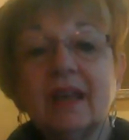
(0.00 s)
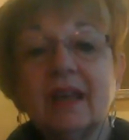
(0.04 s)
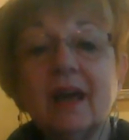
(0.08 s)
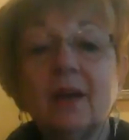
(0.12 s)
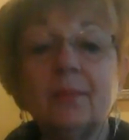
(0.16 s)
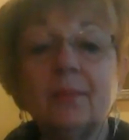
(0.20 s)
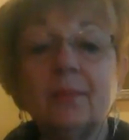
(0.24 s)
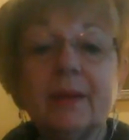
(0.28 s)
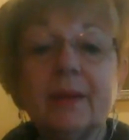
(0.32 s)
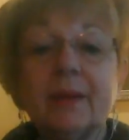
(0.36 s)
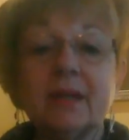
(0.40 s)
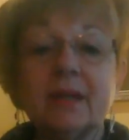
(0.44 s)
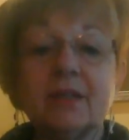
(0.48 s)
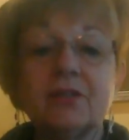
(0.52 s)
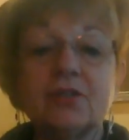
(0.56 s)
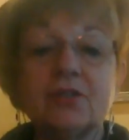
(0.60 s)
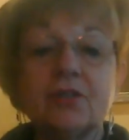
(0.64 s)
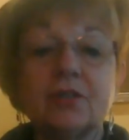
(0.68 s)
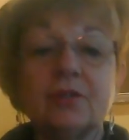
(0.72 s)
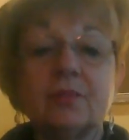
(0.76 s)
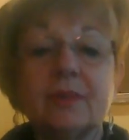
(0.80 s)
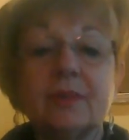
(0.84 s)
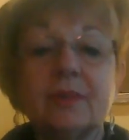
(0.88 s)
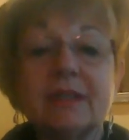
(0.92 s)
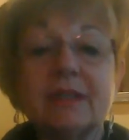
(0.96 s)
how big is
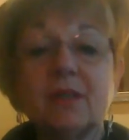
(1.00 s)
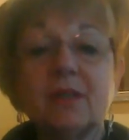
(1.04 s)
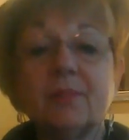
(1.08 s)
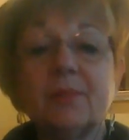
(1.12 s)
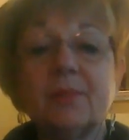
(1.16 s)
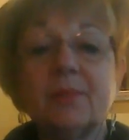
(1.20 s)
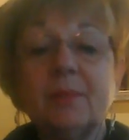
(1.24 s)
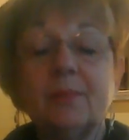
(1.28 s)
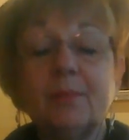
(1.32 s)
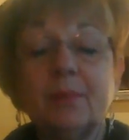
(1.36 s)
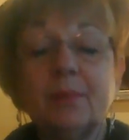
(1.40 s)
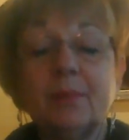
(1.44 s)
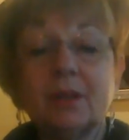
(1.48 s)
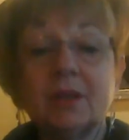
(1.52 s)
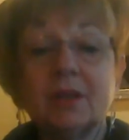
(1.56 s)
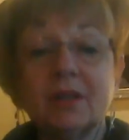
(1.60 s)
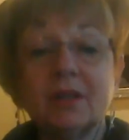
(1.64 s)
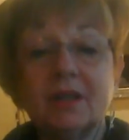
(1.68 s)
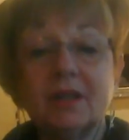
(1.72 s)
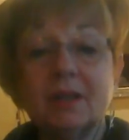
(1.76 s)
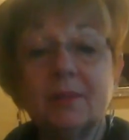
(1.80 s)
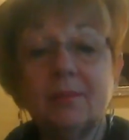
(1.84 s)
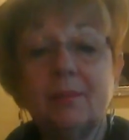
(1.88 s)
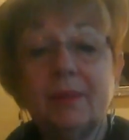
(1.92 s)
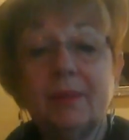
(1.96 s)
your recipe book
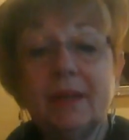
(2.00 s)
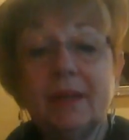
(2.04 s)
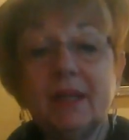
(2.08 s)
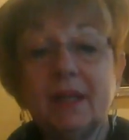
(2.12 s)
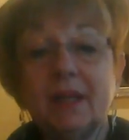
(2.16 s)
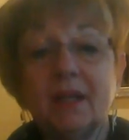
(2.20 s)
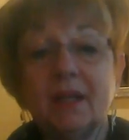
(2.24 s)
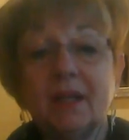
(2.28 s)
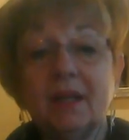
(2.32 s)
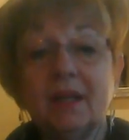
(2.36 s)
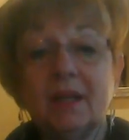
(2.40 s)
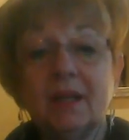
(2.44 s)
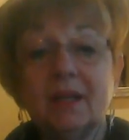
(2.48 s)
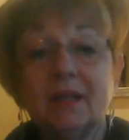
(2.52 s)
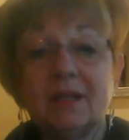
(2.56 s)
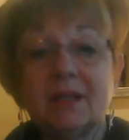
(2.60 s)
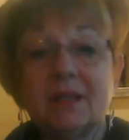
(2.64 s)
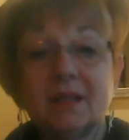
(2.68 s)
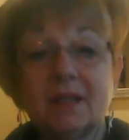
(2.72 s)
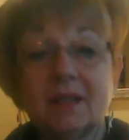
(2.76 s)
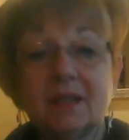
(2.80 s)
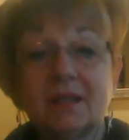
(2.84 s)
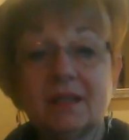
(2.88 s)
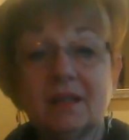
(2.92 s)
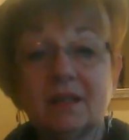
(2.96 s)
going to be? Is
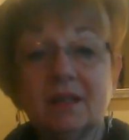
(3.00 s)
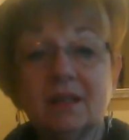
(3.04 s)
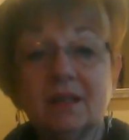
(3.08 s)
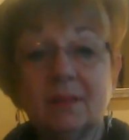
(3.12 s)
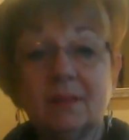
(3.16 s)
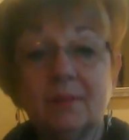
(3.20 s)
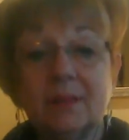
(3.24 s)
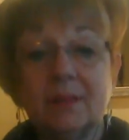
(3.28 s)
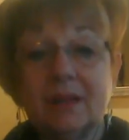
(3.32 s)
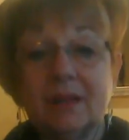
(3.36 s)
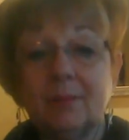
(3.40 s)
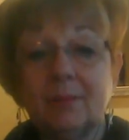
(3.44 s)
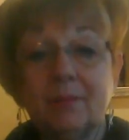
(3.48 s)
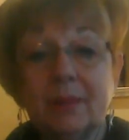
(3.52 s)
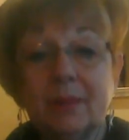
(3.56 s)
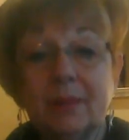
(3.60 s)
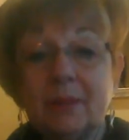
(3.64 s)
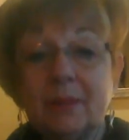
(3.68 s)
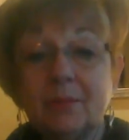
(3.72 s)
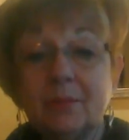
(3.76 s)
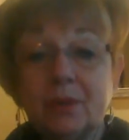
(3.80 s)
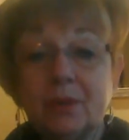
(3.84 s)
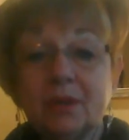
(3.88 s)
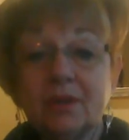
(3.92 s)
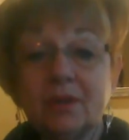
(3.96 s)
it going to be a
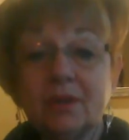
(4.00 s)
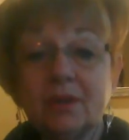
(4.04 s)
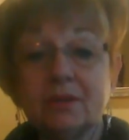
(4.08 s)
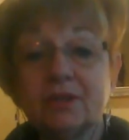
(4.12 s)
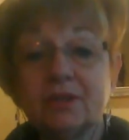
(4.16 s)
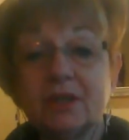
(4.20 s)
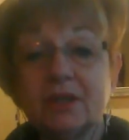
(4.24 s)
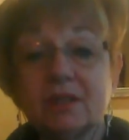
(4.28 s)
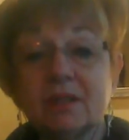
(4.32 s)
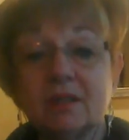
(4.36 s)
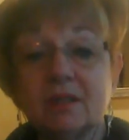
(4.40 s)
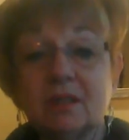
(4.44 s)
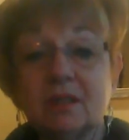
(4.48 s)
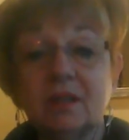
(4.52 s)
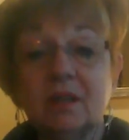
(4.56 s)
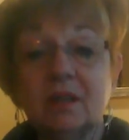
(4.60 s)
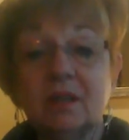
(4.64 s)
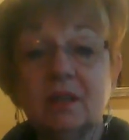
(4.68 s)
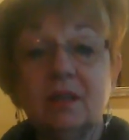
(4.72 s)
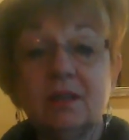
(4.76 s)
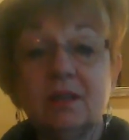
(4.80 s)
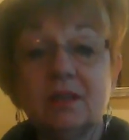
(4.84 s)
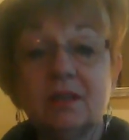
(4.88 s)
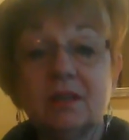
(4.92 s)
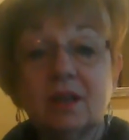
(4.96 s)
big book or just
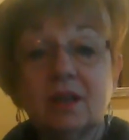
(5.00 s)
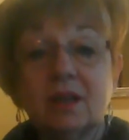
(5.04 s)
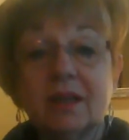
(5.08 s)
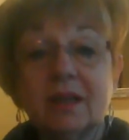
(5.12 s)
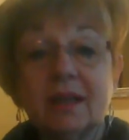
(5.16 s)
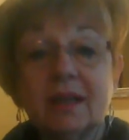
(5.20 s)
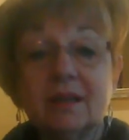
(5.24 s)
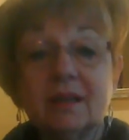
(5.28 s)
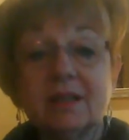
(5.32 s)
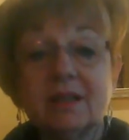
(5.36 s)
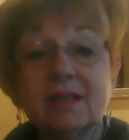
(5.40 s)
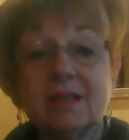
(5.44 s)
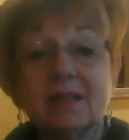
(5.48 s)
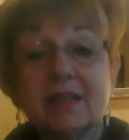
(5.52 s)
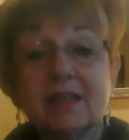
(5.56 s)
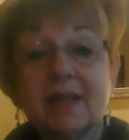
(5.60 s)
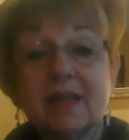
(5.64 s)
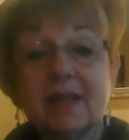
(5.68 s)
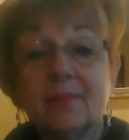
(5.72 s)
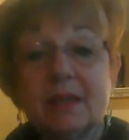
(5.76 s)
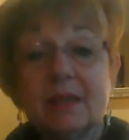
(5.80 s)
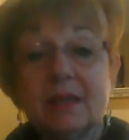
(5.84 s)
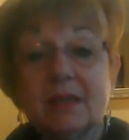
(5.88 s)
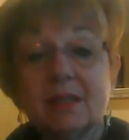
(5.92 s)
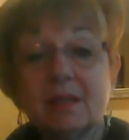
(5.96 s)
start out in
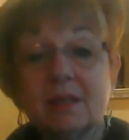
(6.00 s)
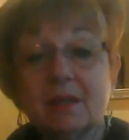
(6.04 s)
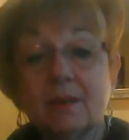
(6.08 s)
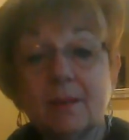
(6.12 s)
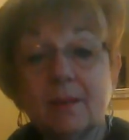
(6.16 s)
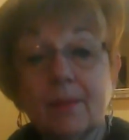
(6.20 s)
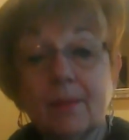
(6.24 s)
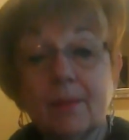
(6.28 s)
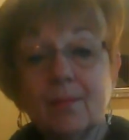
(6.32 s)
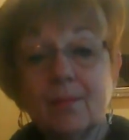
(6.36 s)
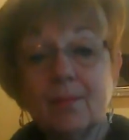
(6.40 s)
segments?